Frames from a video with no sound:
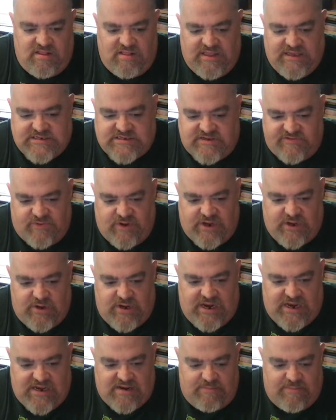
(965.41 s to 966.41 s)
list of what you
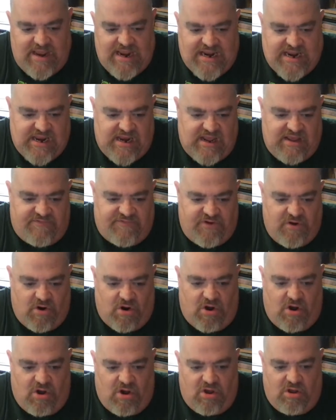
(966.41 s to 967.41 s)
need to make it if
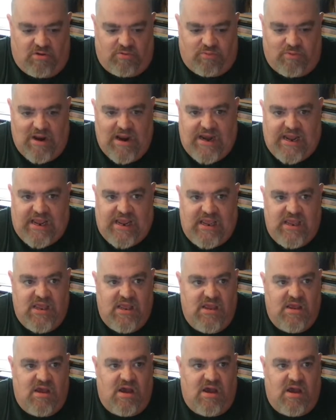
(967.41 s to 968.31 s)
you're already